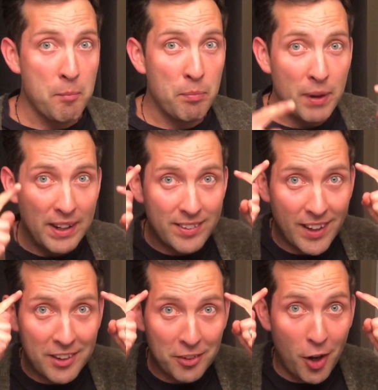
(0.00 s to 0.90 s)
But it
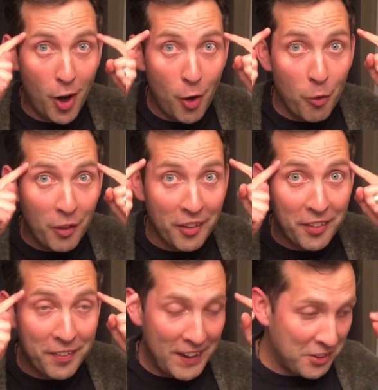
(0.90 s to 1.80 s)
takes a whole
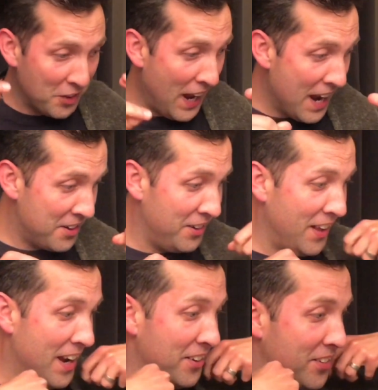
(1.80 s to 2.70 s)
other thing to actually
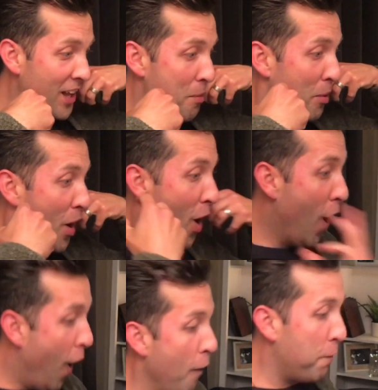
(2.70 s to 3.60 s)
then step
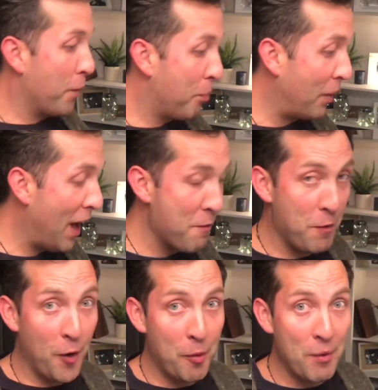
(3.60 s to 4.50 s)
off the
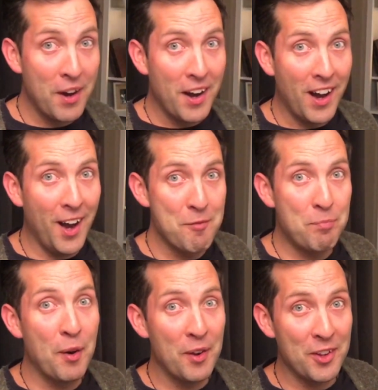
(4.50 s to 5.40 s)
platform
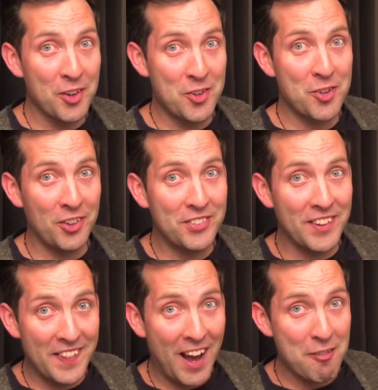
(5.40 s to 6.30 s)
and put your trust
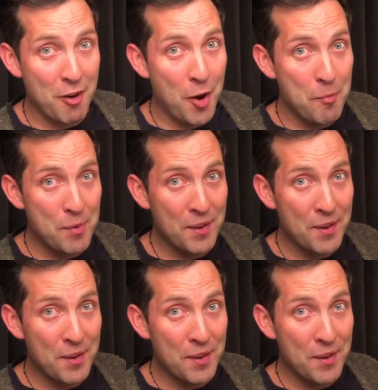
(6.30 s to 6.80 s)
in that rope,